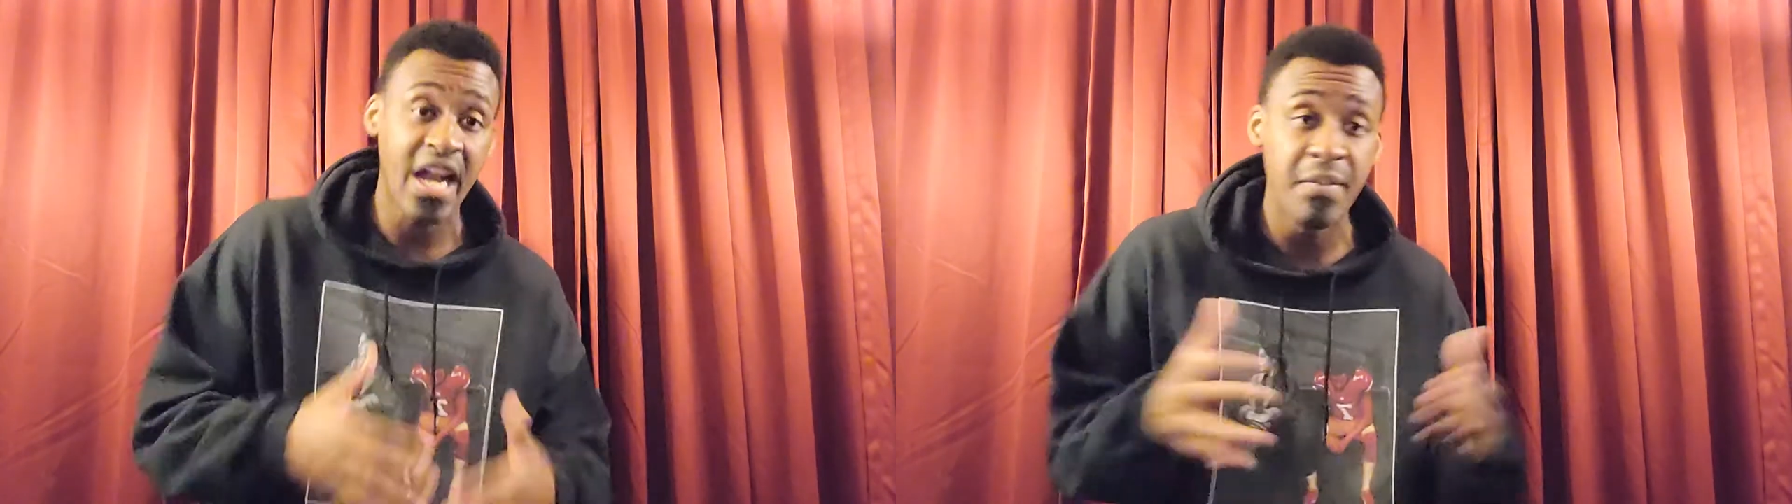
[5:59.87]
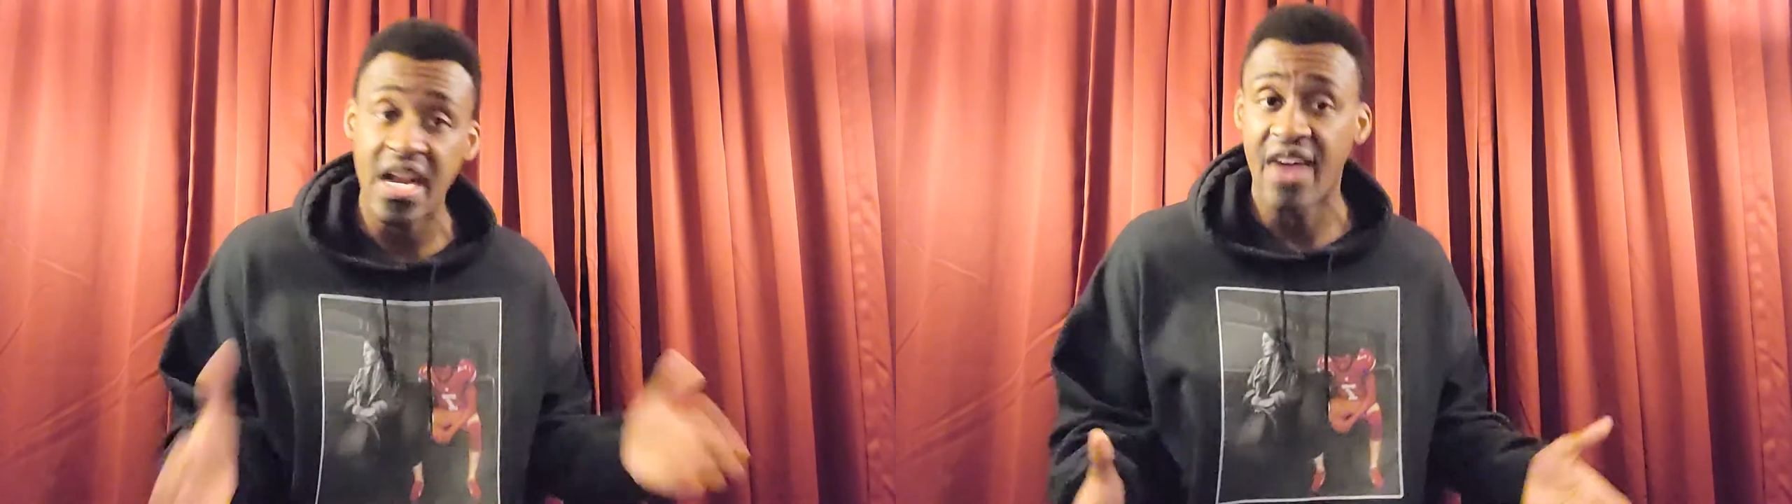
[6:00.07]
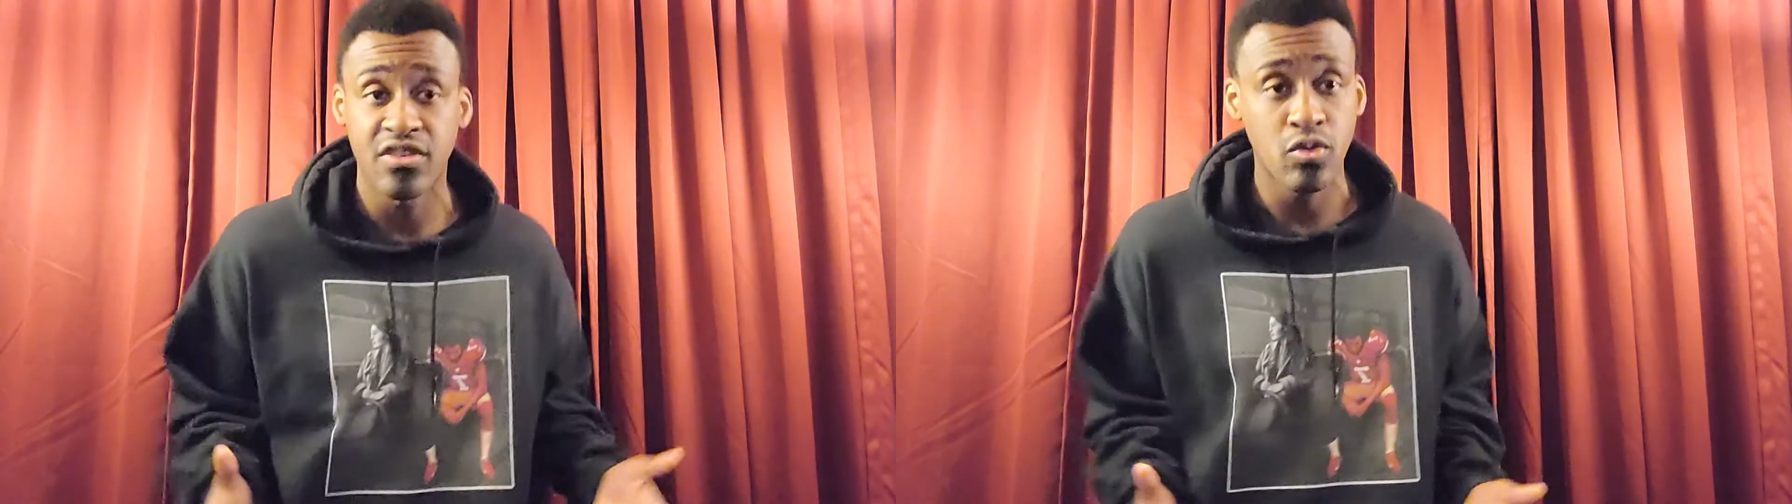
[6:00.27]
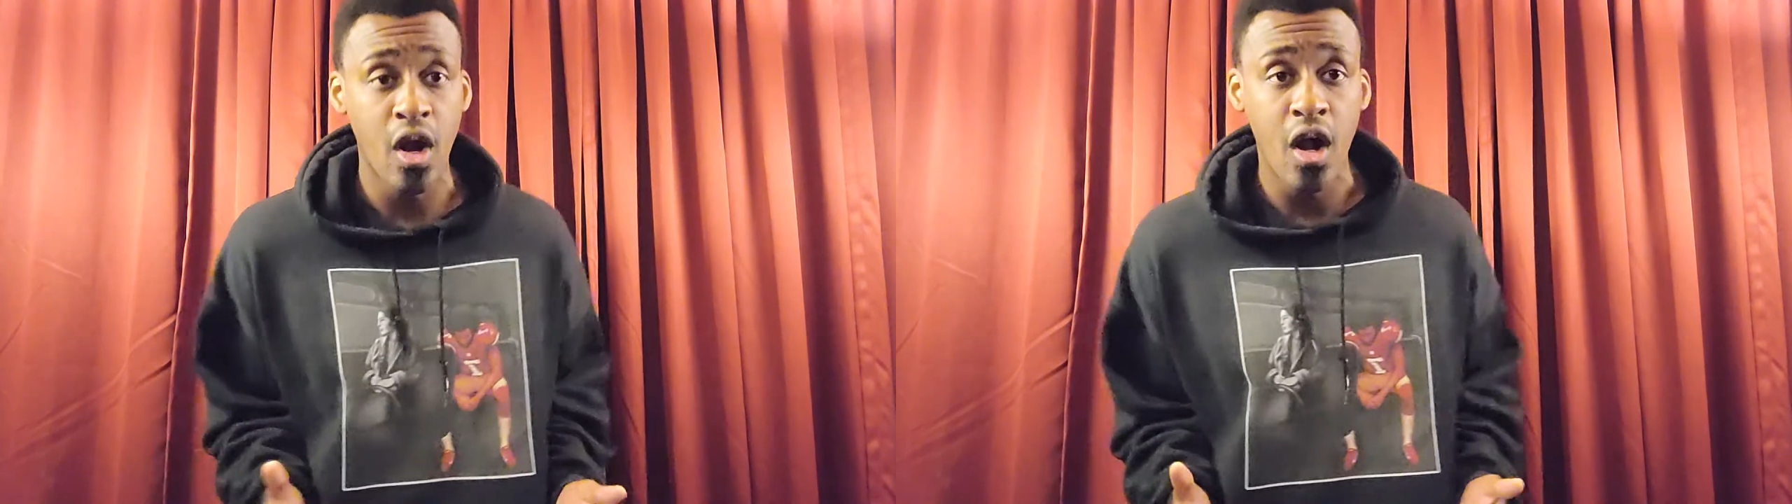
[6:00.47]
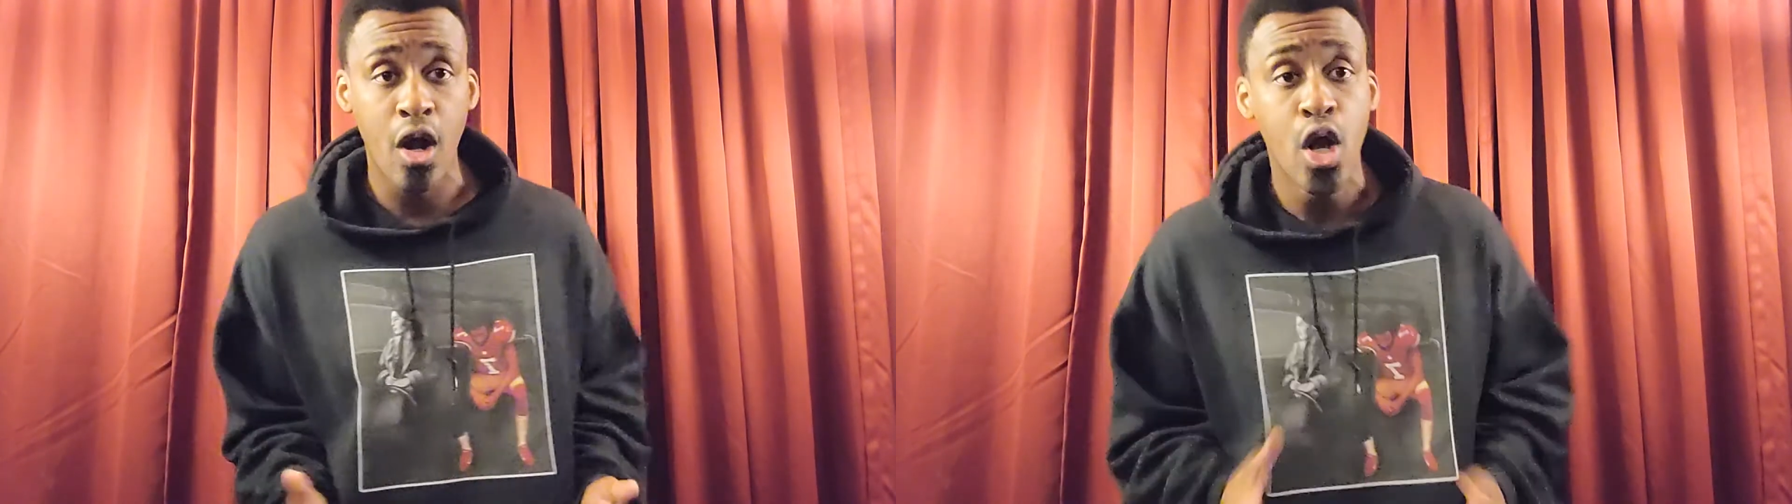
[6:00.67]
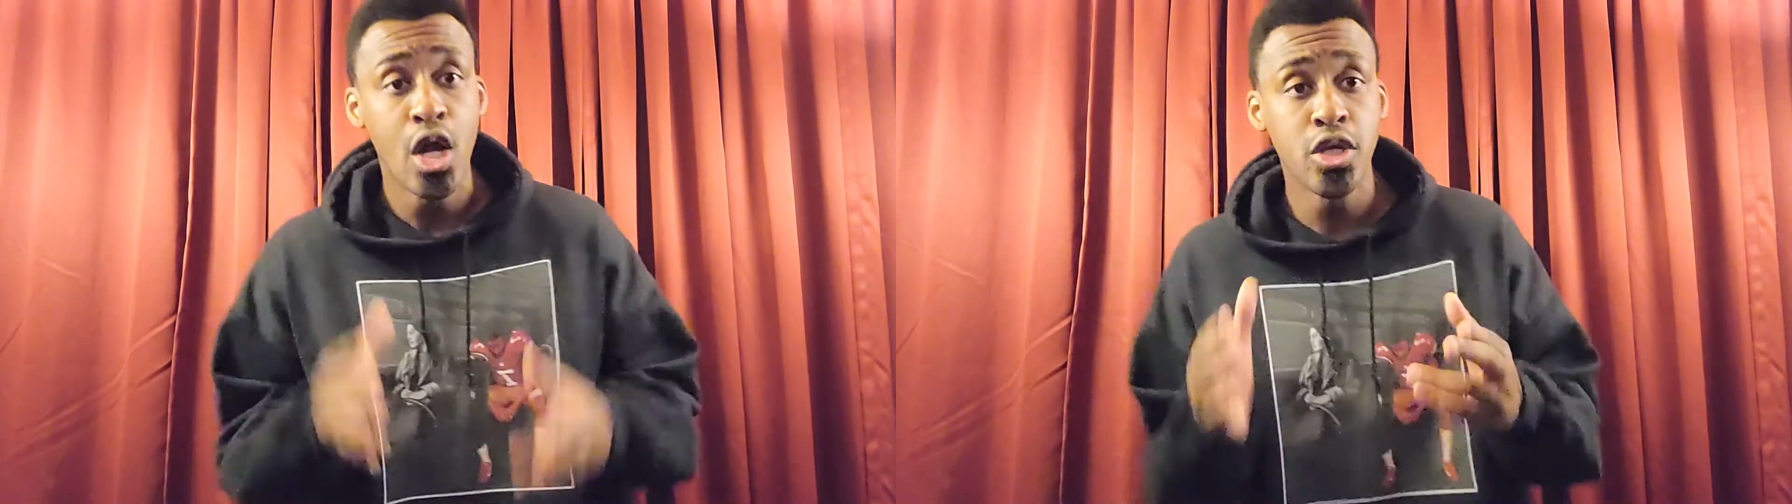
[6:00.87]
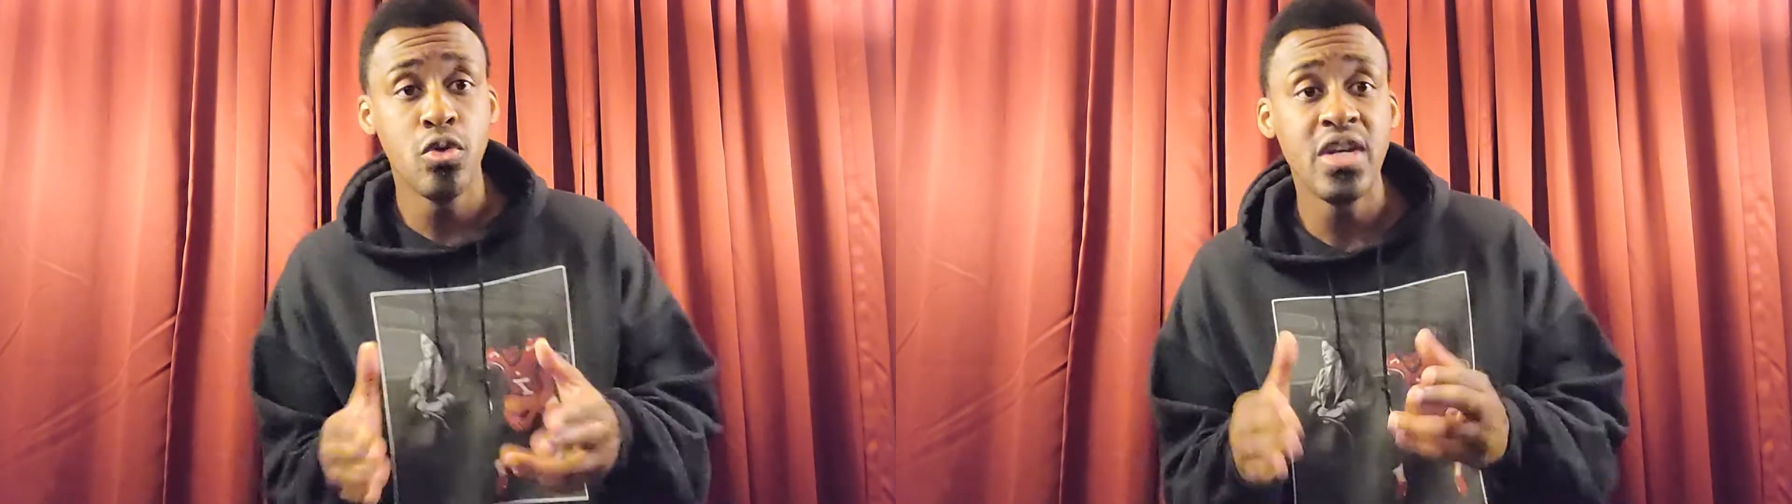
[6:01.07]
I mean, after all, you